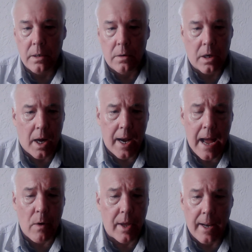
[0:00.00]

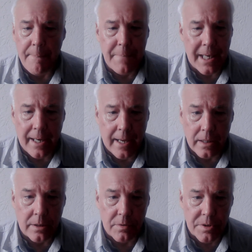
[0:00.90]
how can I
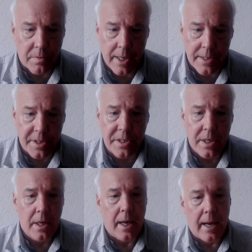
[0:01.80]
mitigate those risks,
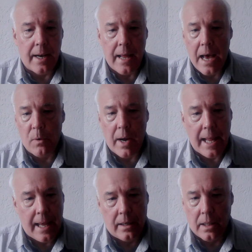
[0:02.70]
and how do I
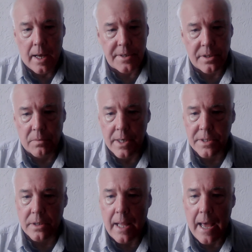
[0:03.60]
analyze the
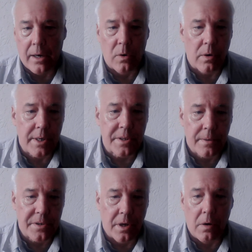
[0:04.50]
risk categories.
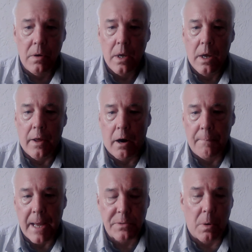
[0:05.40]
So
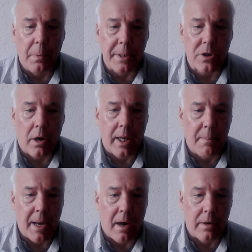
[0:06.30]
that's what we'll be talking
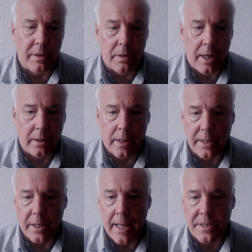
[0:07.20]
about in like
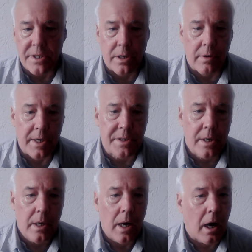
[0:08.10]
the next series.
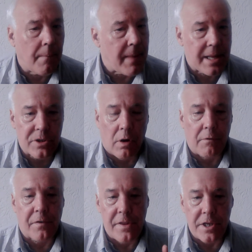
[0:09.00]
That's all
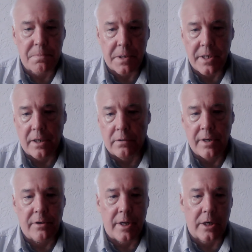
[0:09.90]
for this particular
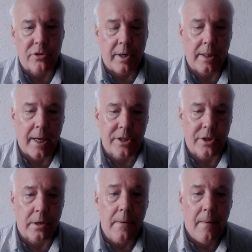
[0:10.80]
introductory
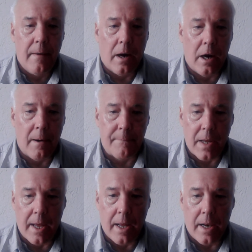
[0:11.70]
lecture,
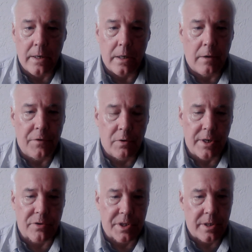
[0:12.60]
and if you're
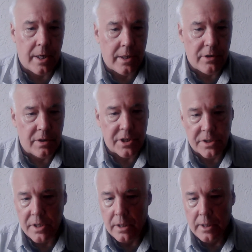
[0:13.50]
interested, you
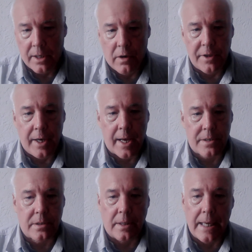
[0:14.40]
just click on the
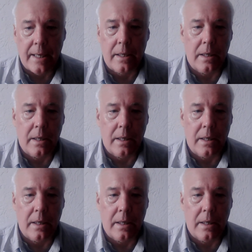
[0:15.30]
next link